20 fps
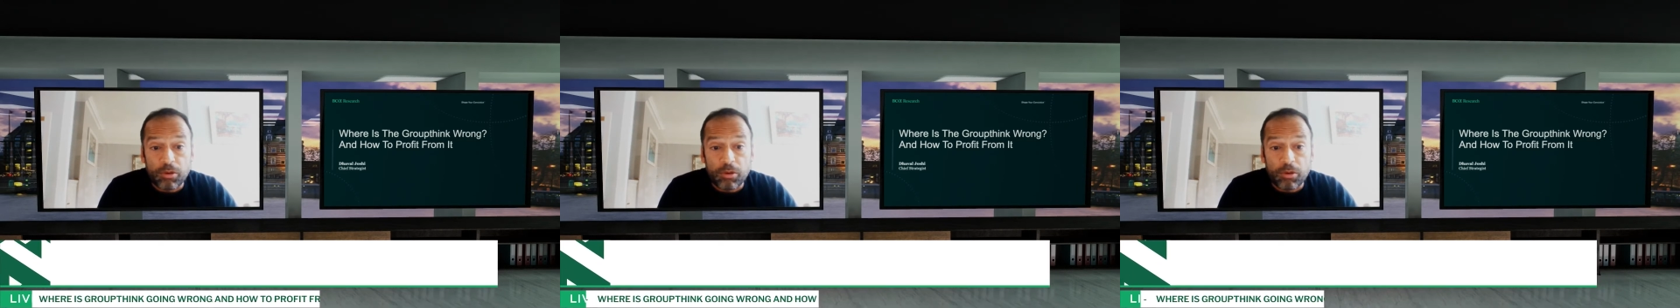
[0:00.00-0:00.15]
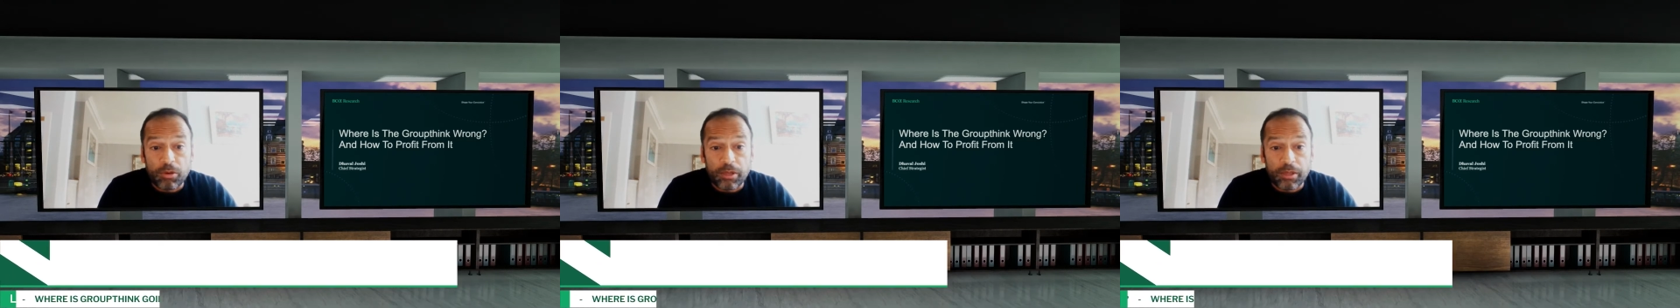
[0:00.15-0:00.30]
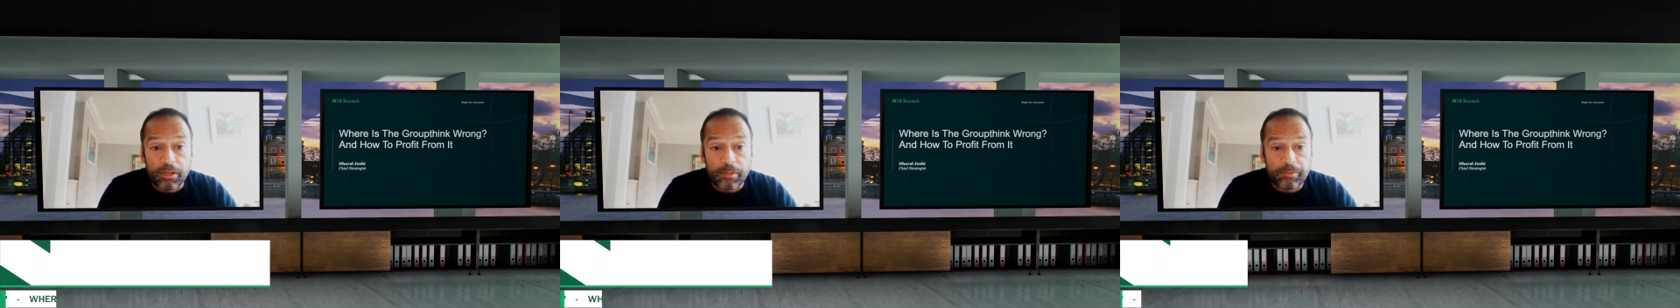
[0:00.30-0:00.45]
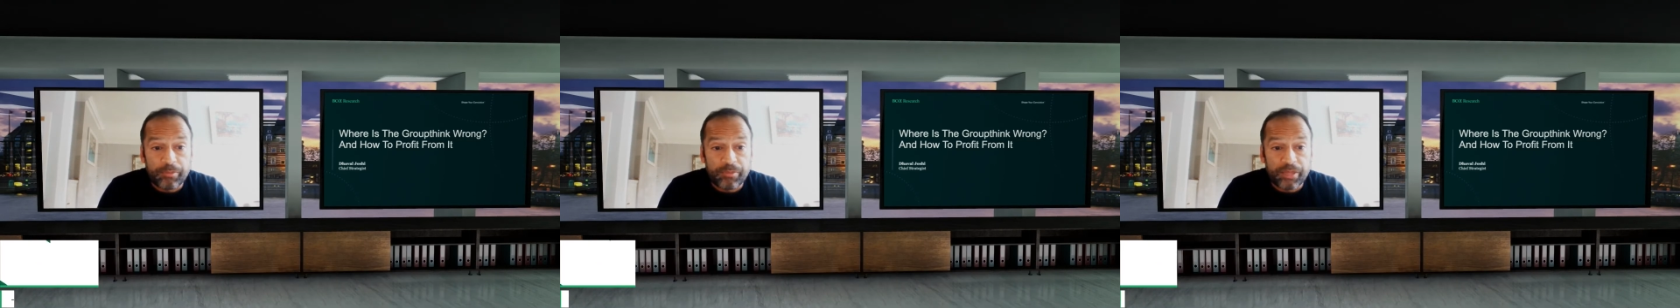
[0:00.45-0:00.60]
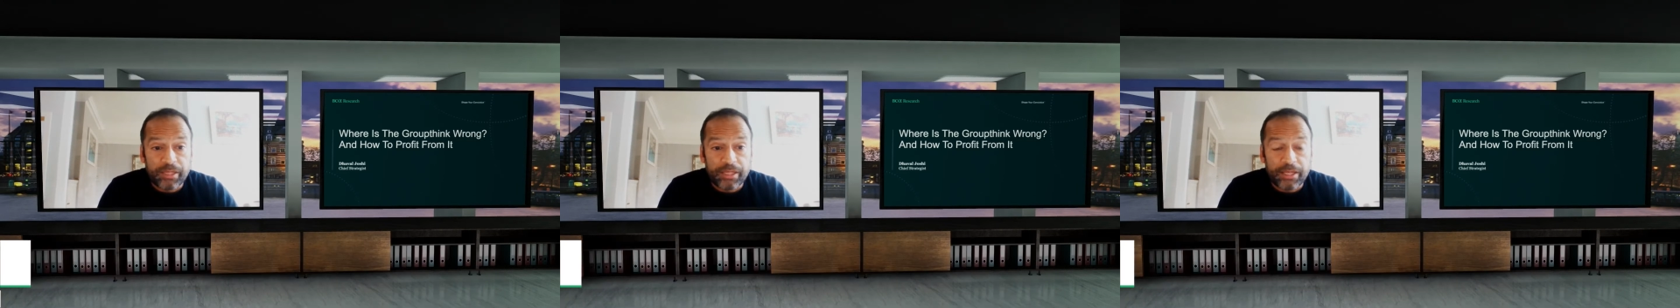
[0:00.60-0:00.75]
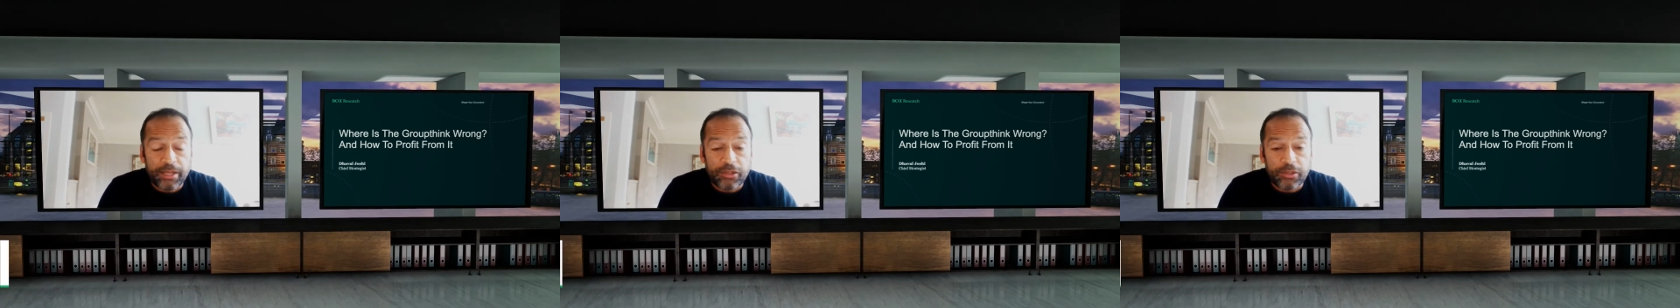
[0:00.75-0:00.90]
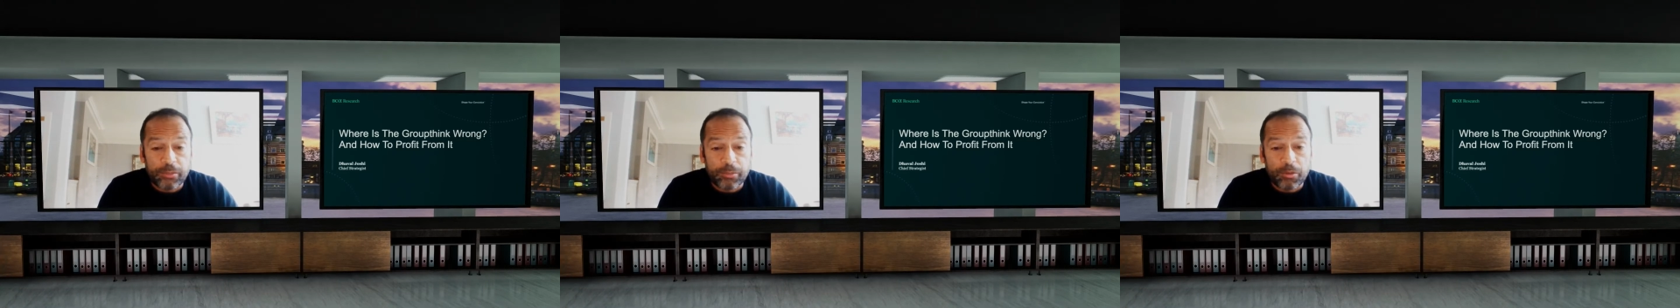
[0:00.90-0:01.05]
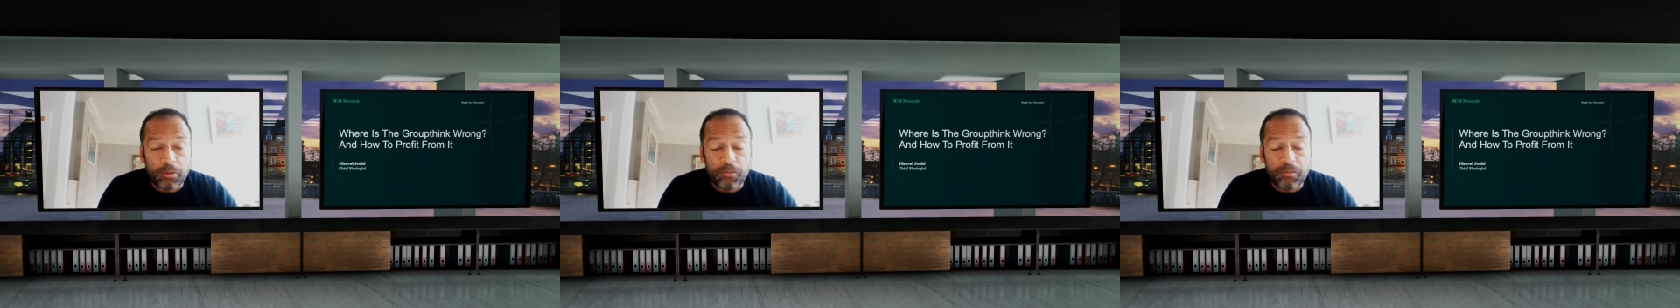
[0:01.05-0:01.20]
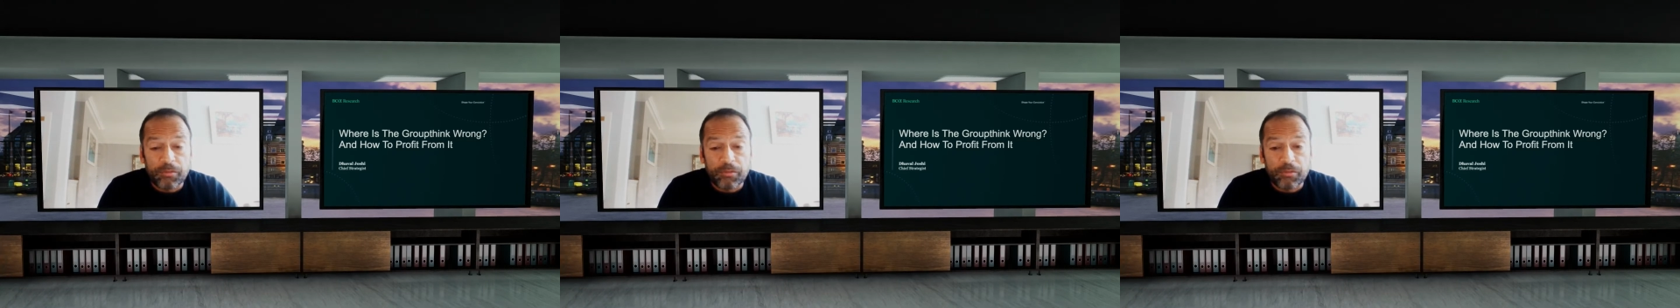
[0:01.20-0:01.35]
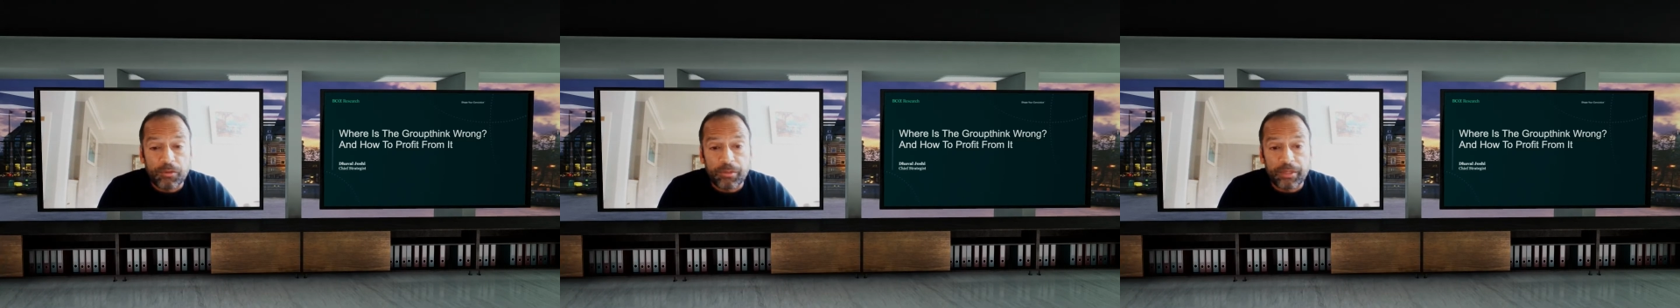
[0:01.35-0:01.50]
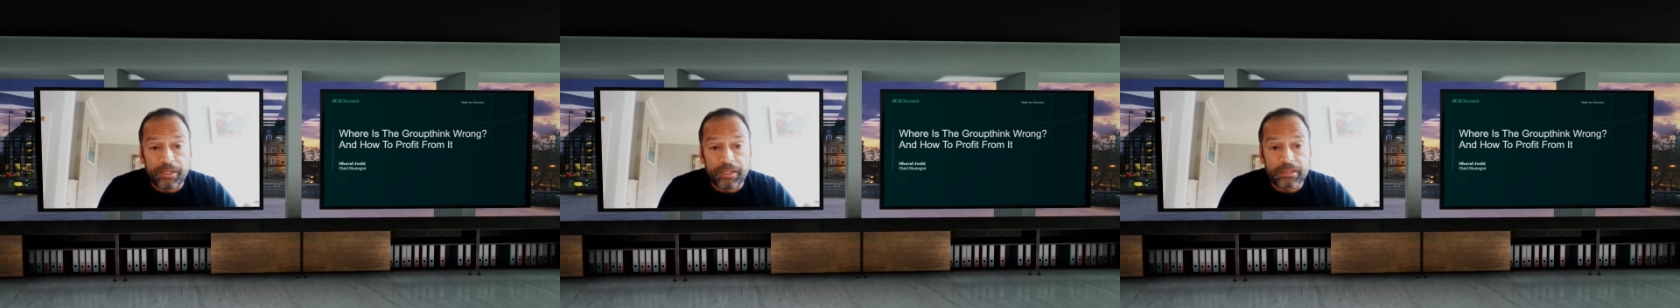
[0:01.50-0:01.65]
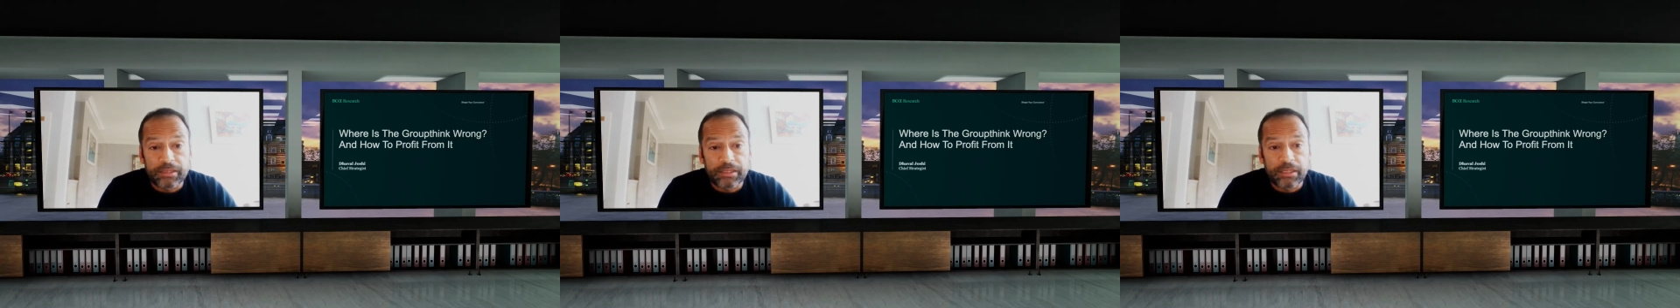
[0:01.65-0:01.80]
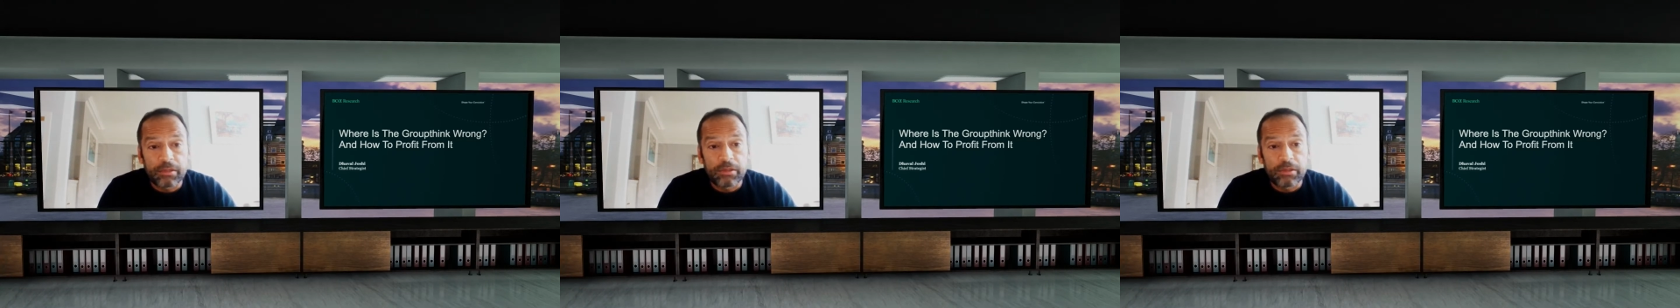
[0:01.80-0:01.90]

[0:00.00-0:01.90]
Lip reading: Wrong and How to Profit from It.